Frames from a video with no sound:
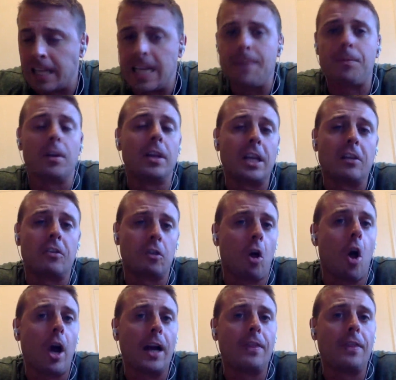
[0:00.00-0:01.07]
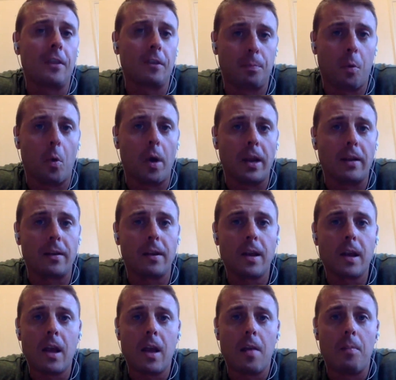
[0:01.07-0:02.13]
They're going to keep the leash long at this
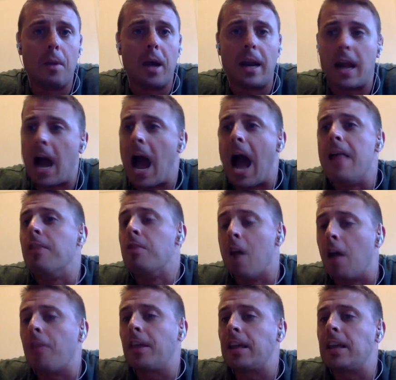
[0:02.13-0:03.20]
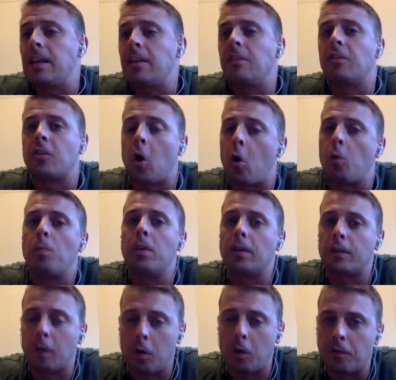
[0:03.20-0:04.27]
point. But nothing he's shown
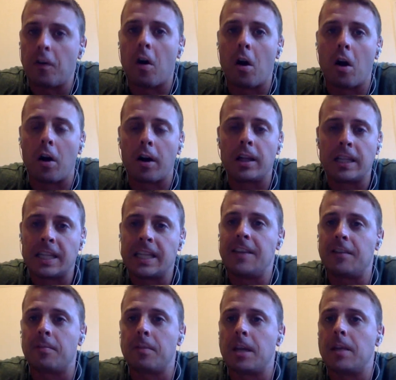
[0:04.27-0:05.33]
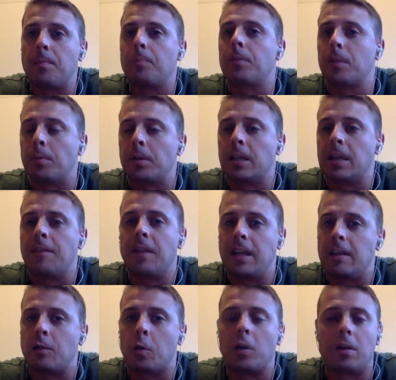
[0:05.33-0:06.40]
me so far leads me to believe
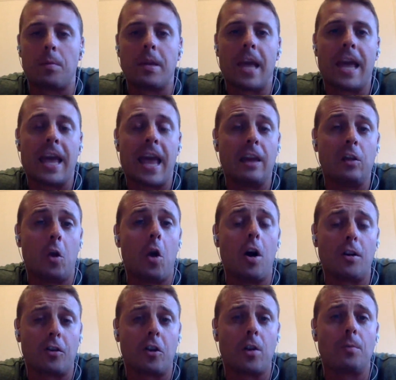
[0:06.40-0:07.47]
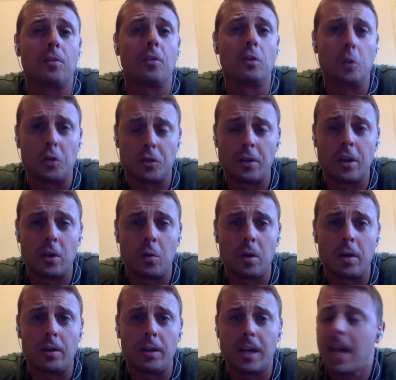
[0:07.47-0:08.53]
that he's going to be a long-term solution in
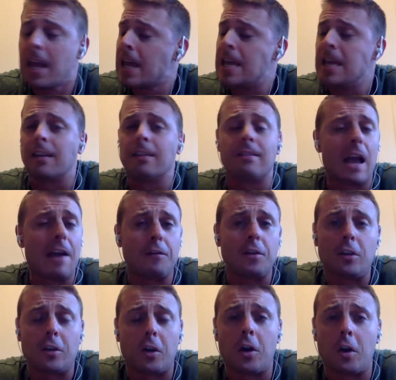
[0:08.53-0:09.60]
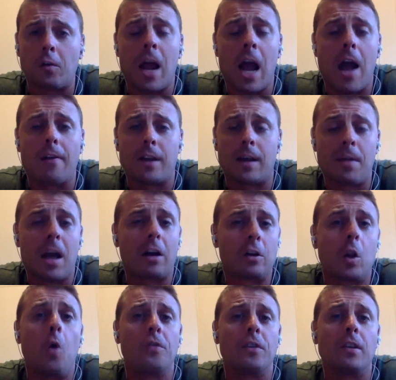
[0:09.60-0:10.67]
New England. He could definitely turn it around, and I'm not
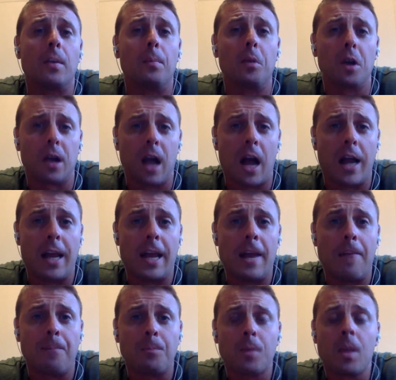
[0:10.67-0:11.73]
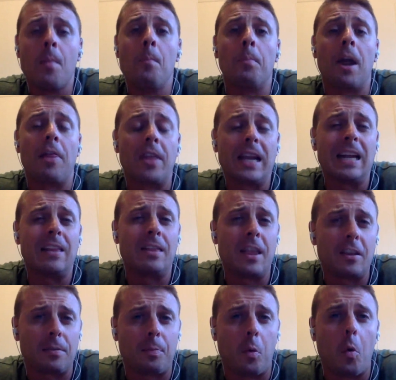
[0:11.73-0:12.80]
closing the book on him. But I think at
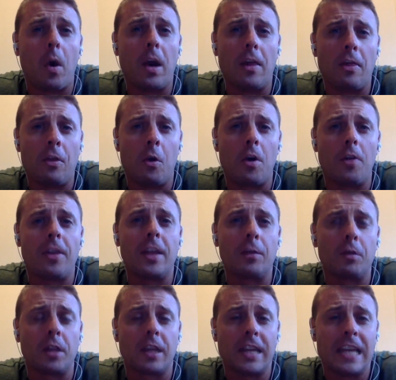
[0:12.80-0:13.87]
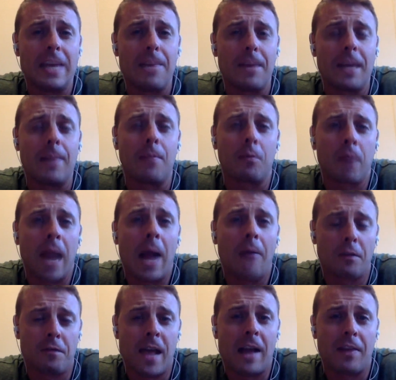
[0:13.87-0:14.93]
this point, the only thing really keeping him
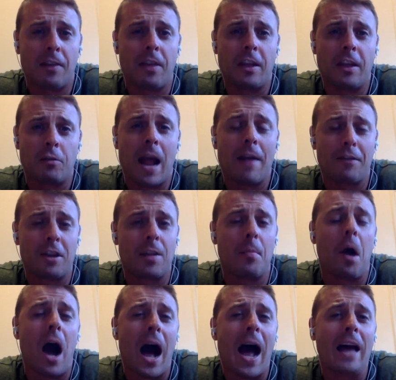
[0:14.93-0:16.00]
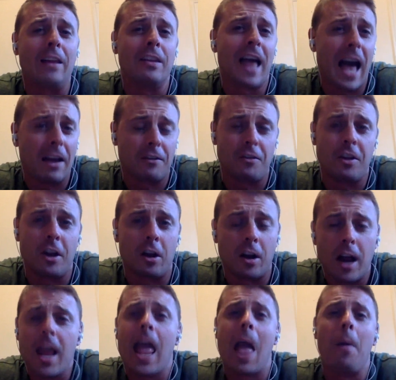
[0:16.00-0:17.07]
around is the fact that they drafted him high last year
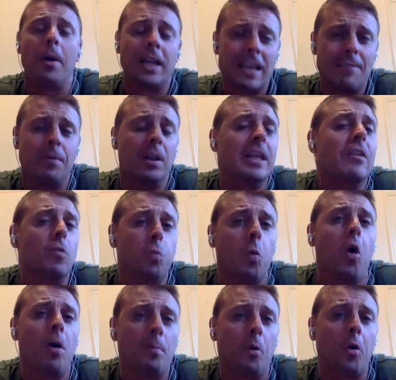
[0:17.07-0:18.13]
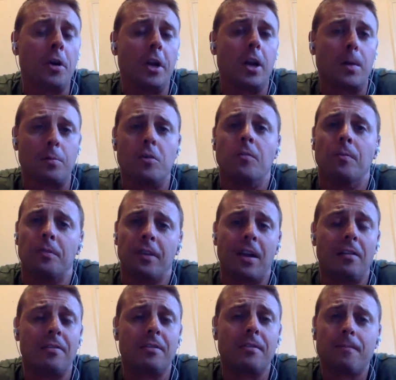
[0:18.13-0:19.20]
and want to give him at least one more year to prove
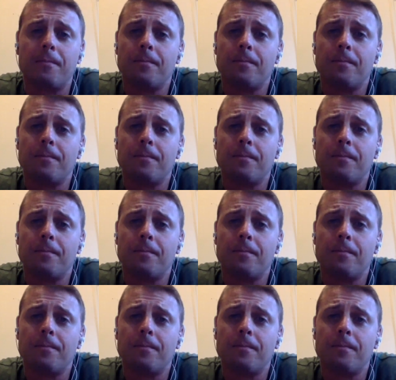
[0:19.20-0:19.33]
himself.